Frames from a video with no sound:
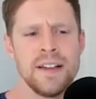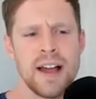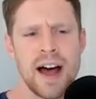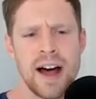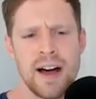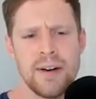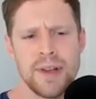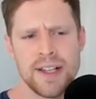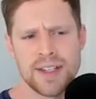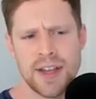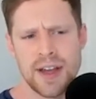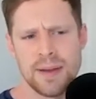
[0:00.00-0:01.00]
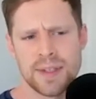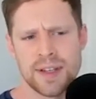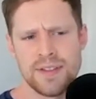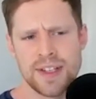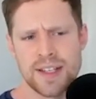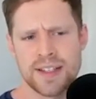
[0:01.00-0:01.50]
in terms
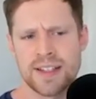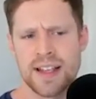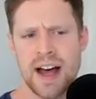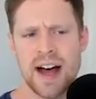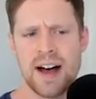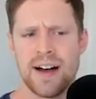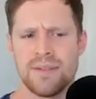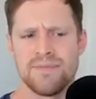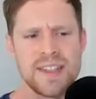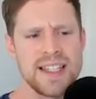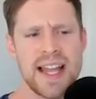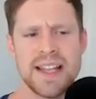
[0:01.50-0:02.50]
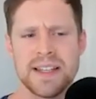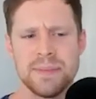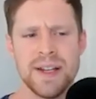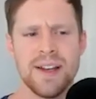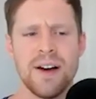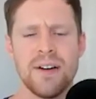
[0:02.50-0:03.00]
of just
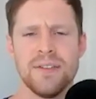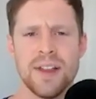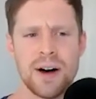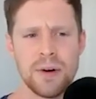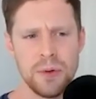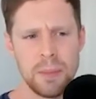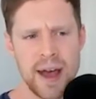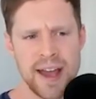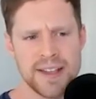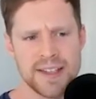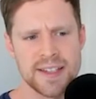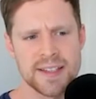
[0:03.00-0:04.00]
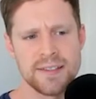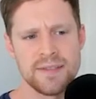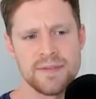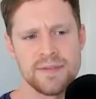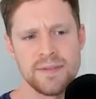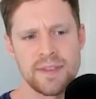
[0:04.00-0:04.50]
sentiment of the holder base.
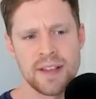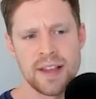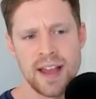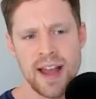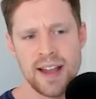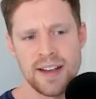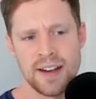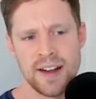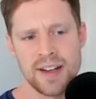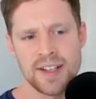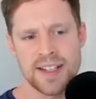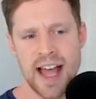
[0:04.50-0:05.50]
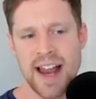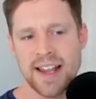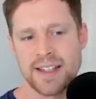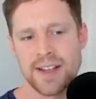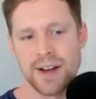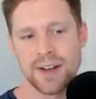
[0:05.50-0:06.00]
And just
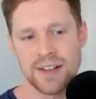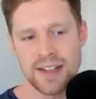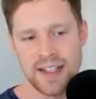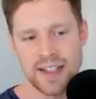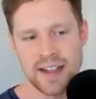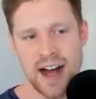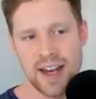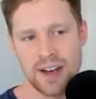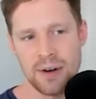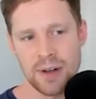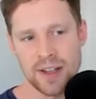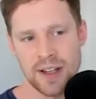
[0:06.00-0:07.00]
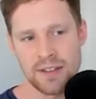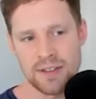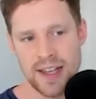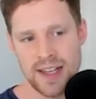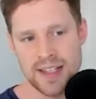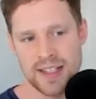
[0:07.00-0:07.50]
anecdotally, I know a lot of
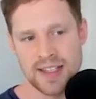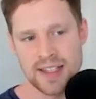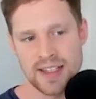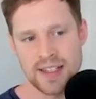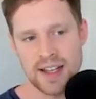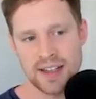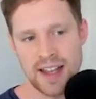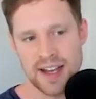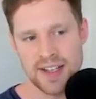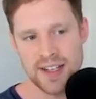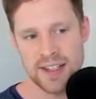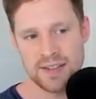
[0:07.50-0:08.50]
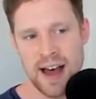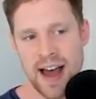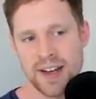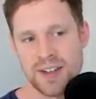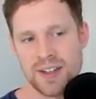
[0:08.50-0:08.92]
these collections have had